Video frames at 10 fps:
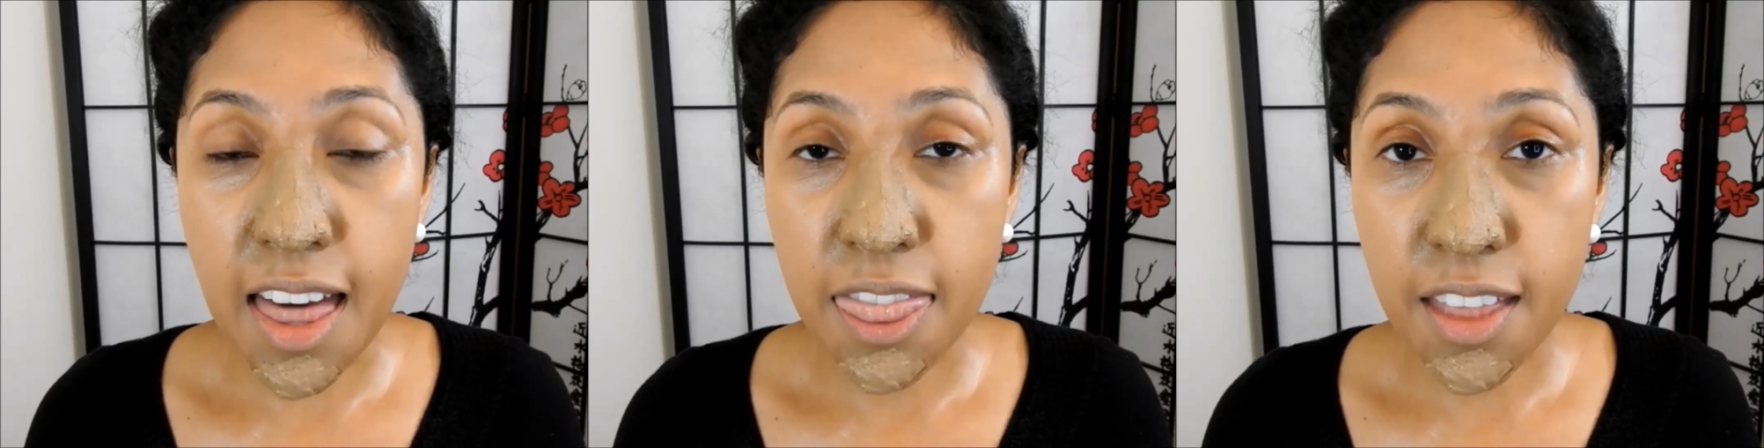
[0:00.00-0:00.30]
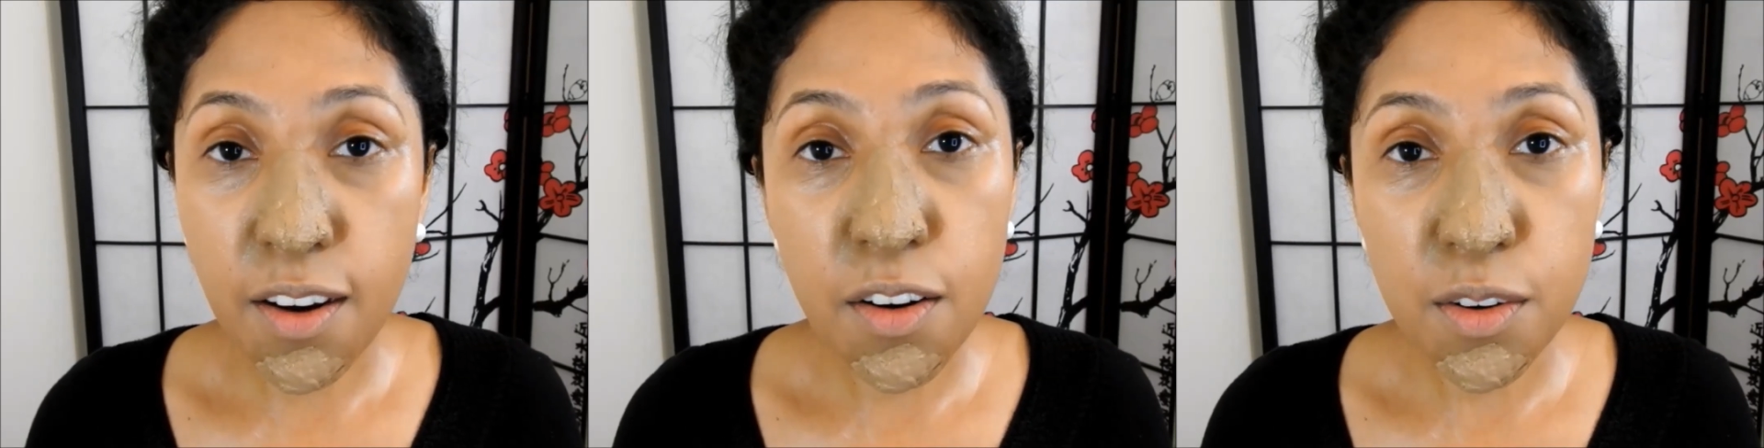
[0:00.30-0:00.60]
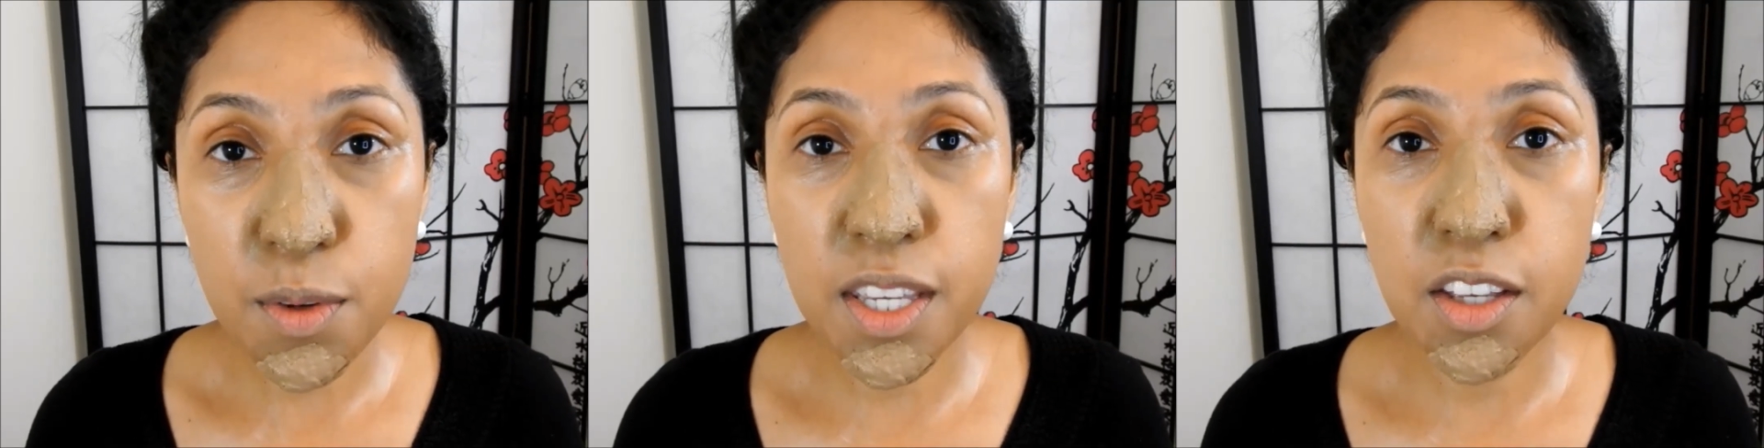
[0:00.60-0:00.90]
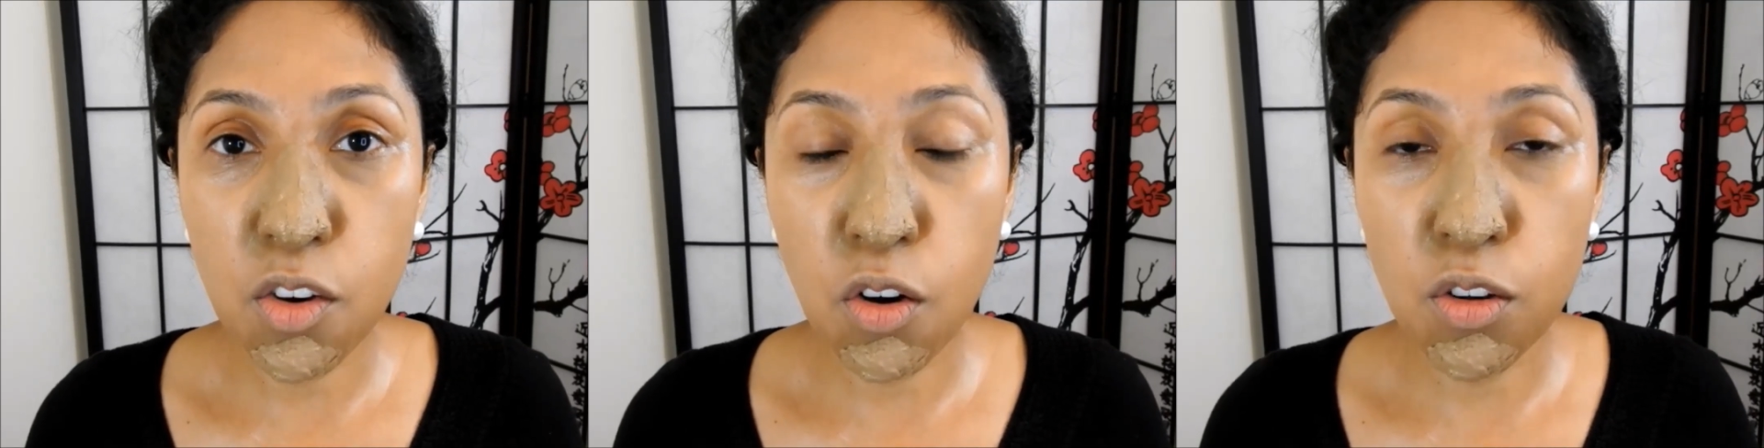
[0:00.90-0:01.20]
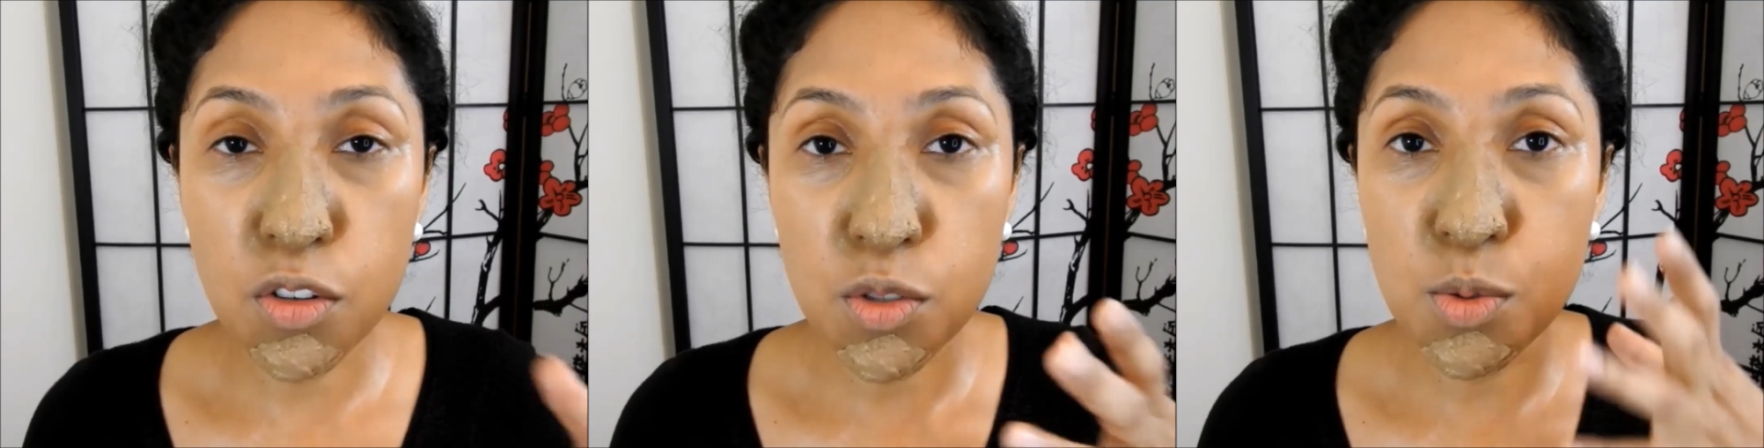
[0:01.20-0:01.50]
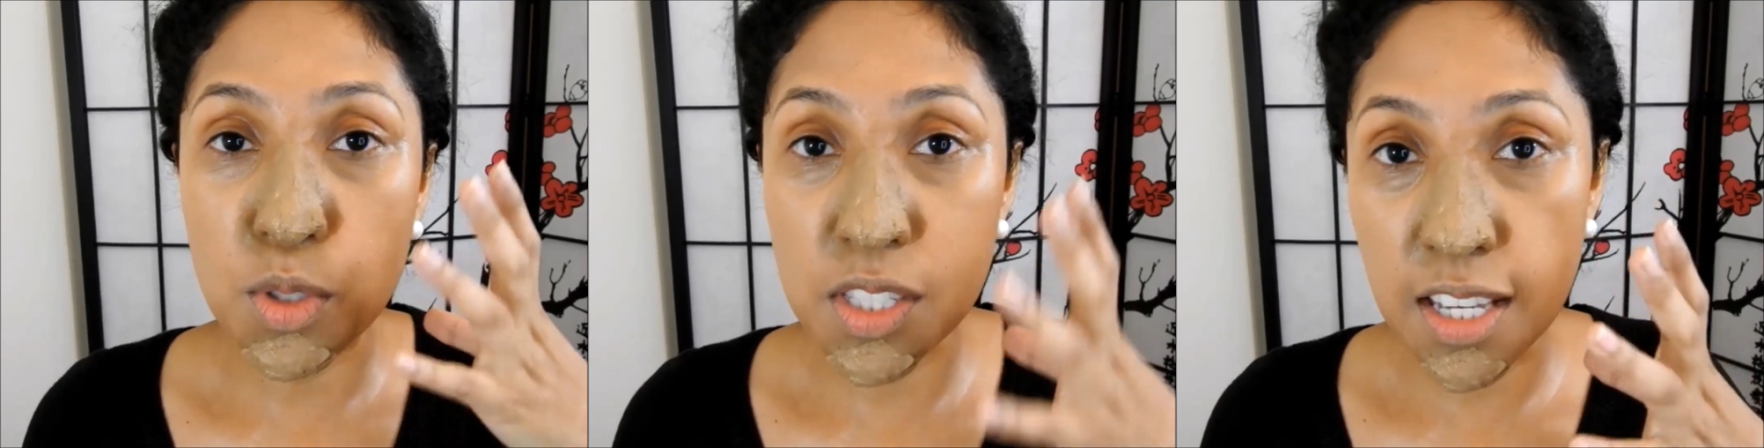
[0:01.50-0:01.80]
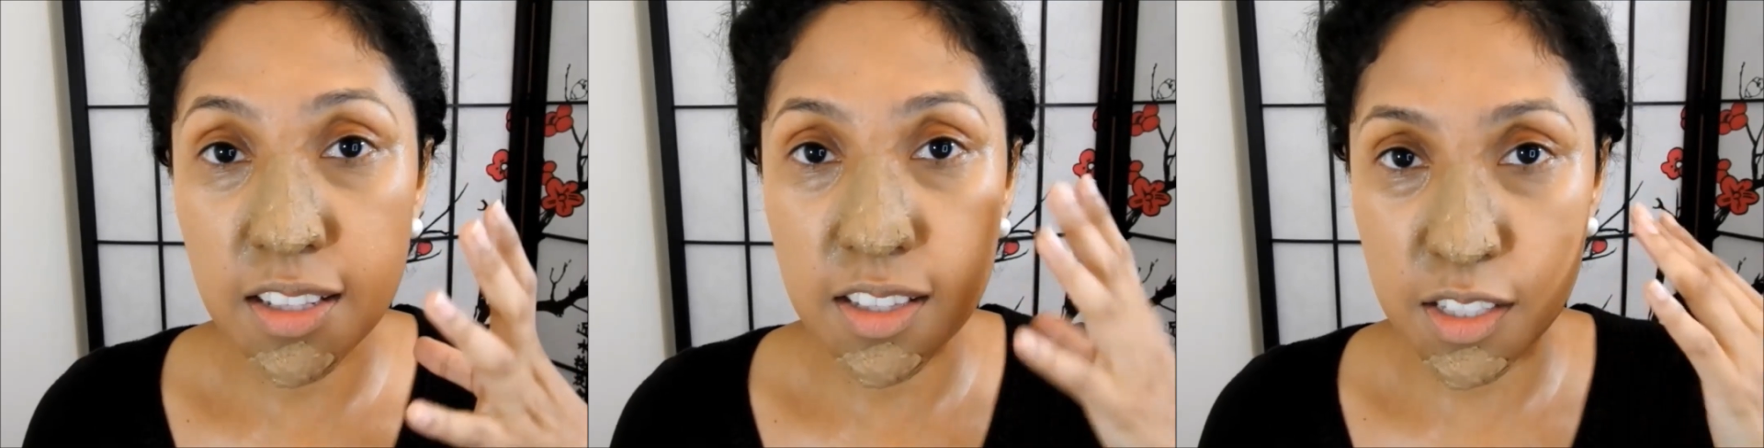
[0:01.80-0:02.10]
a dark green color to
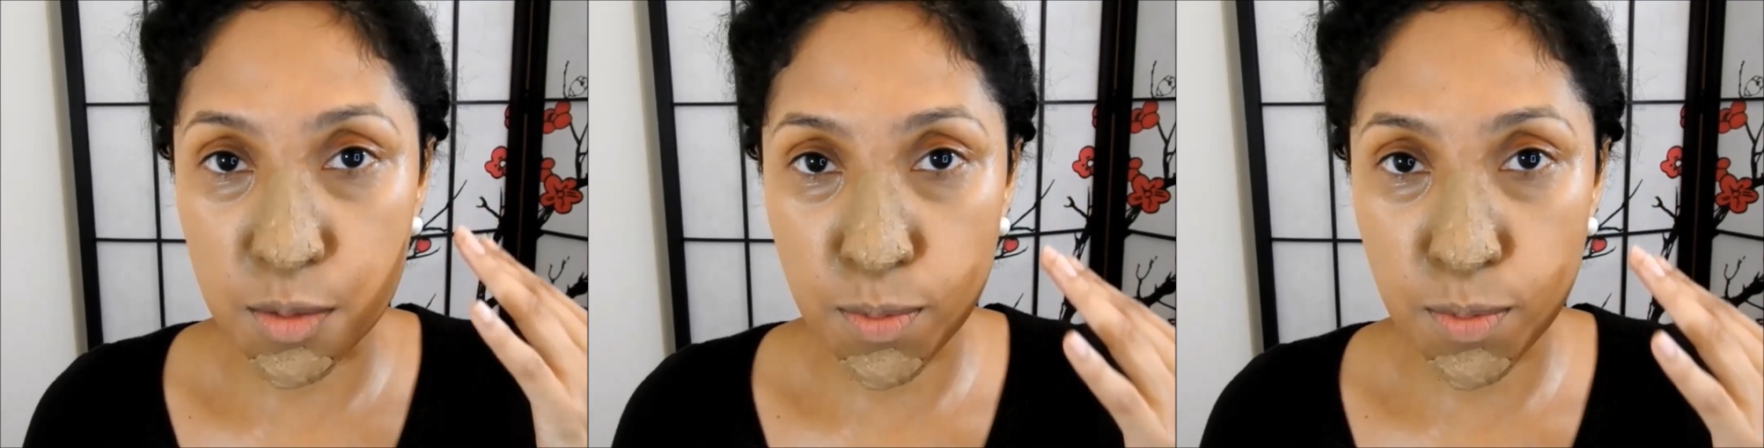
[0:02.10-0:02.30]
set this